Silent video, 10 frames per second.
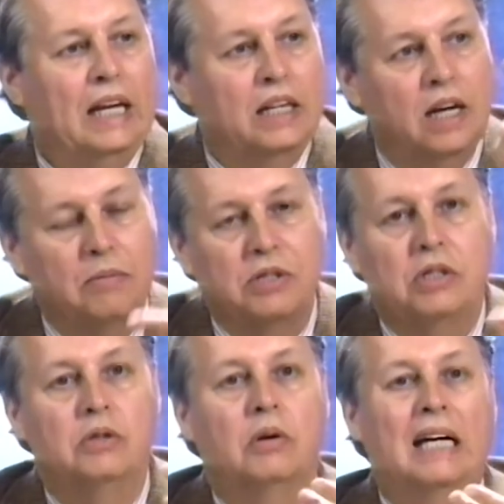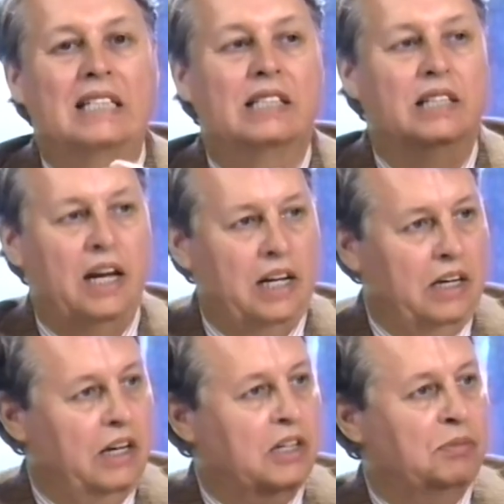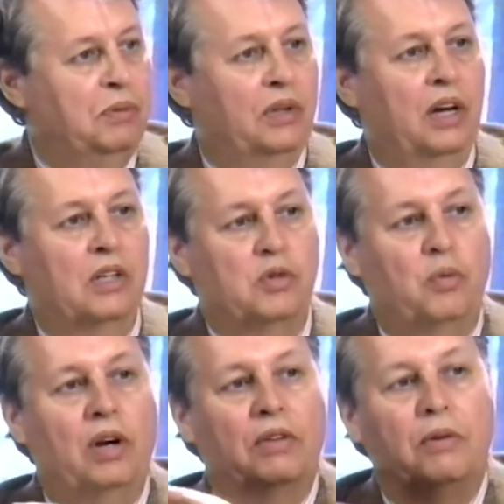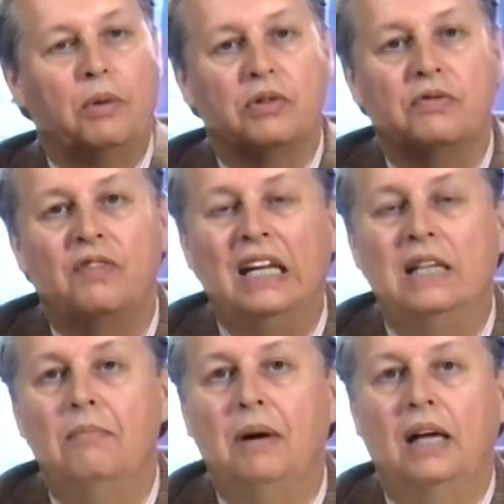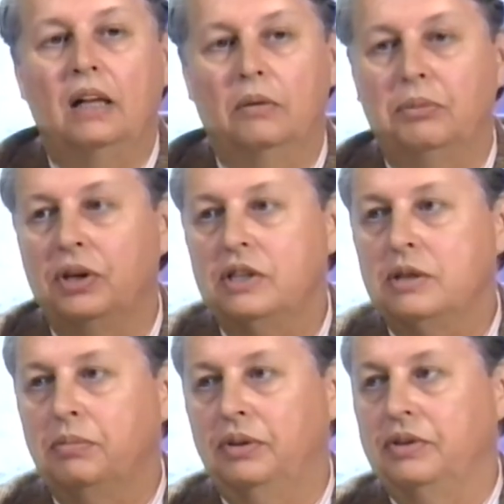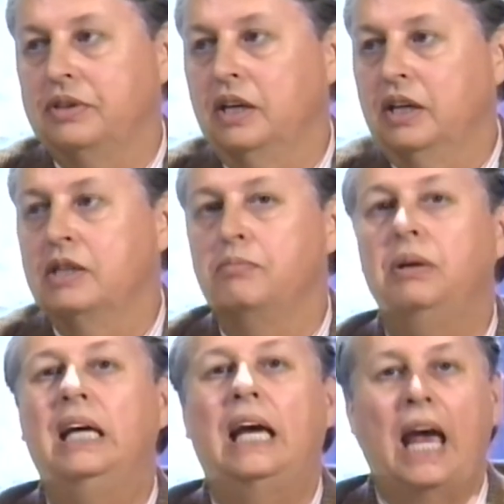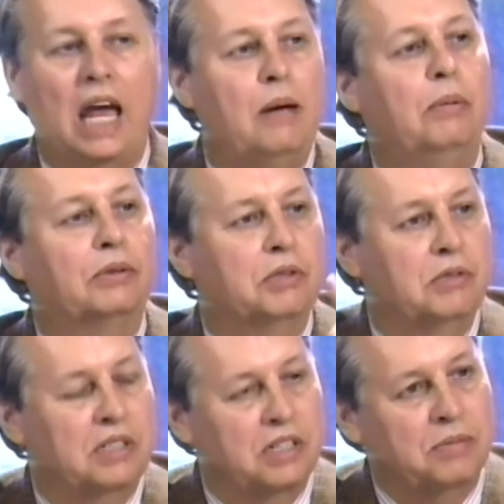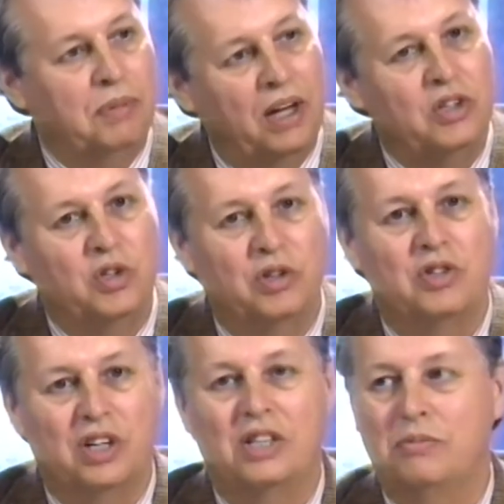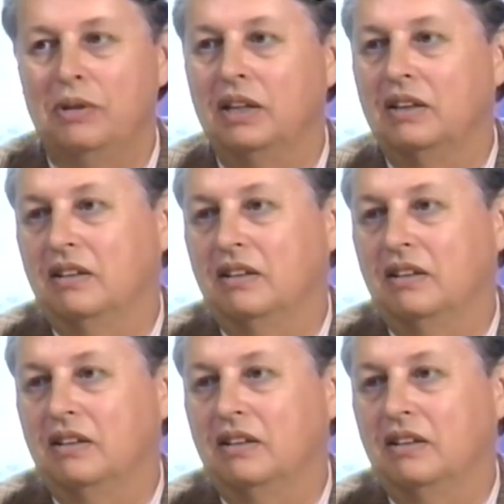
it comes to aesthetic experience, one of the most fundamental principles is being able to suspend your judgment.